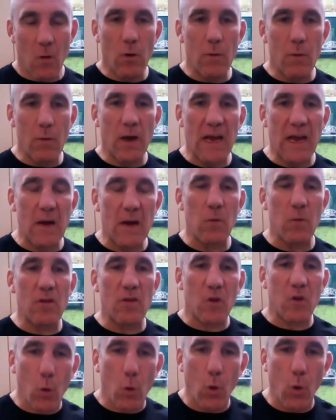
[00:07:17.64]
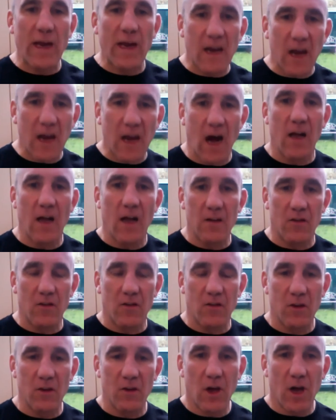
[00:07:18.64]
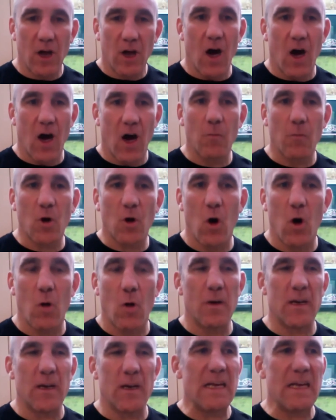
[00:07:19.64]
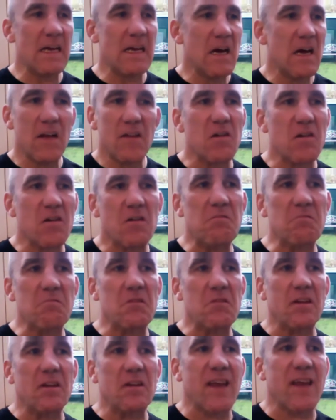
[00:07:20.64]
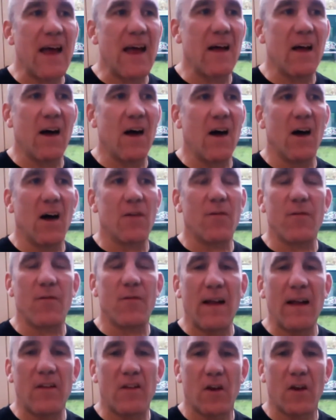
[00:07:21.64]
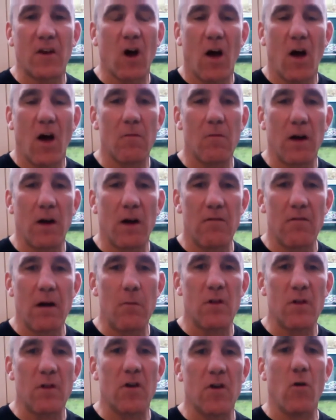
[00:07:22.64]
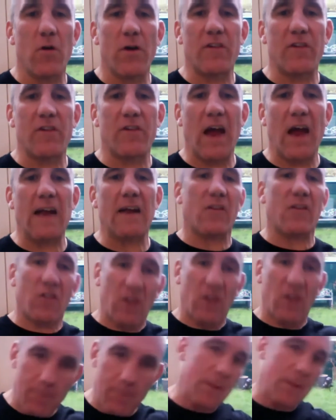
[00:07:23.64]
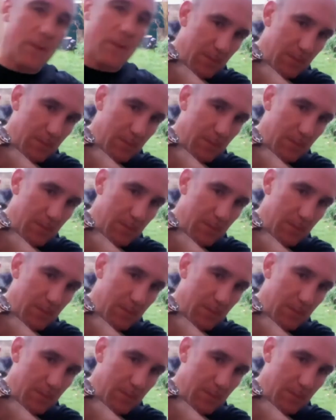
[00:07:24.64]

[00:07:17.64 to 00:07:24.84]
We were hit with quick cuts, comedy. The Fanta guy running around with an orange hand, slapping